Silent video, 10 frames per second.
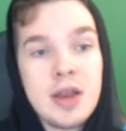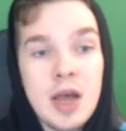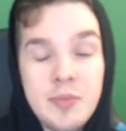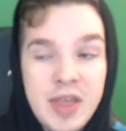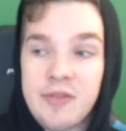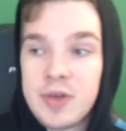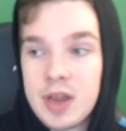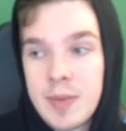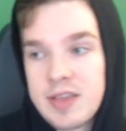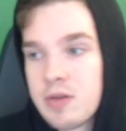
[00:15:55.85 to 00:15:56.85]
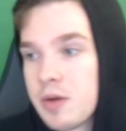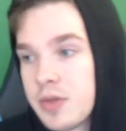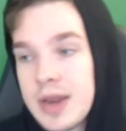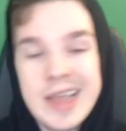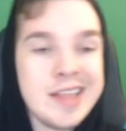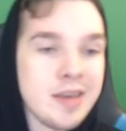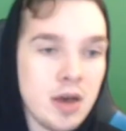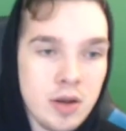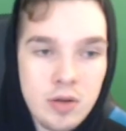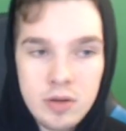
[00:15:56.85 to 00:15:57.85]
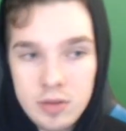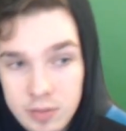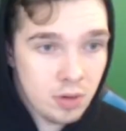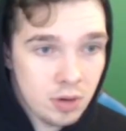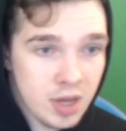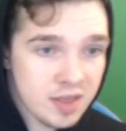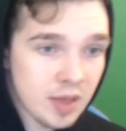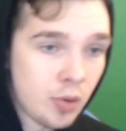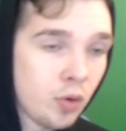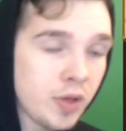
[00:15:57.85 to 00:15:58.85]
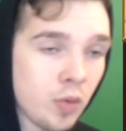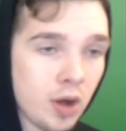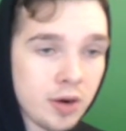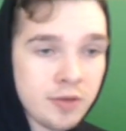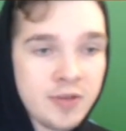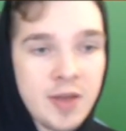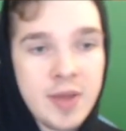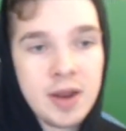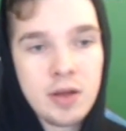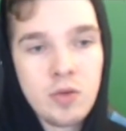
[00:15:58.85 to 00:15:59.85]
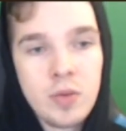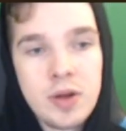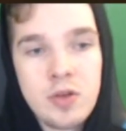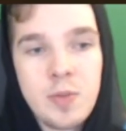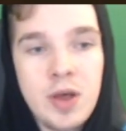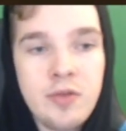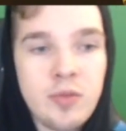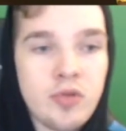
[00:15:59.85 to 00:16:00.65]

and I'm definitely going to mess around with it a ton. Next up, Holy Water. 5 mana rare spell for